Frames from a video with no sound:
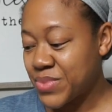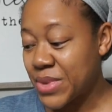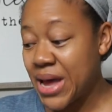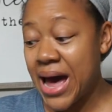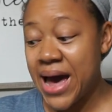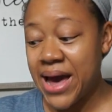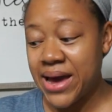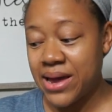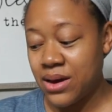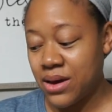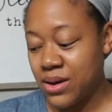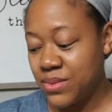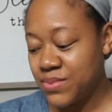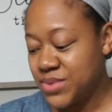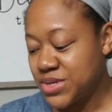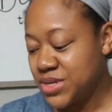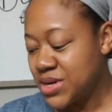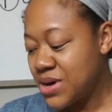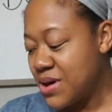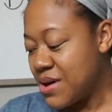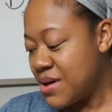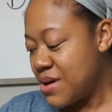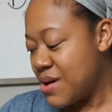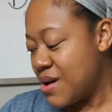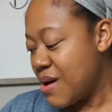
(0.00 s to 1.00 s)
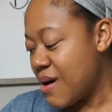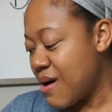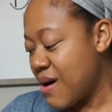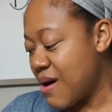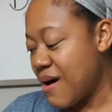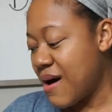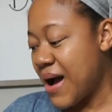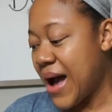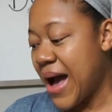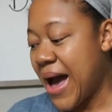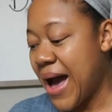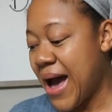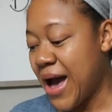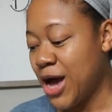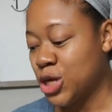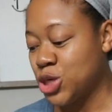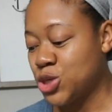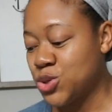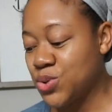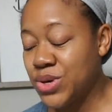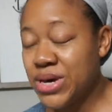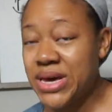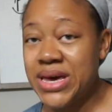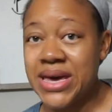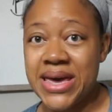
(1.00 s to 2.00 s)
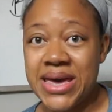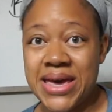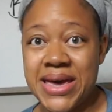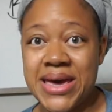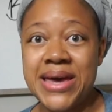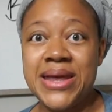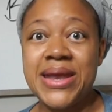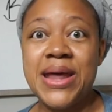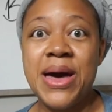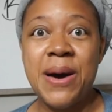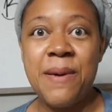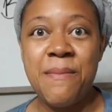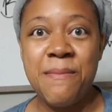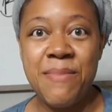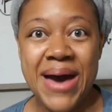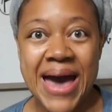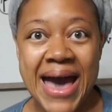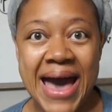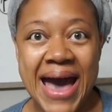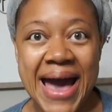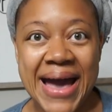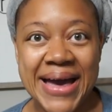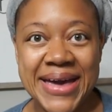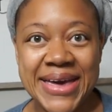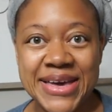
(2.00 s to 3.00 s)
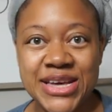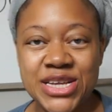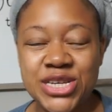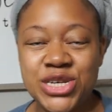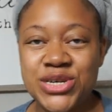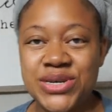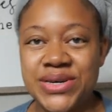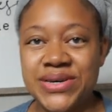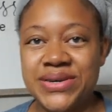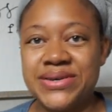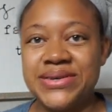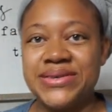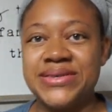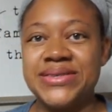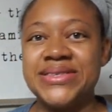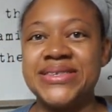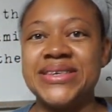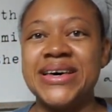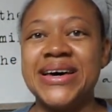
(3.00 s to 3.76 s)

items are actually in packages.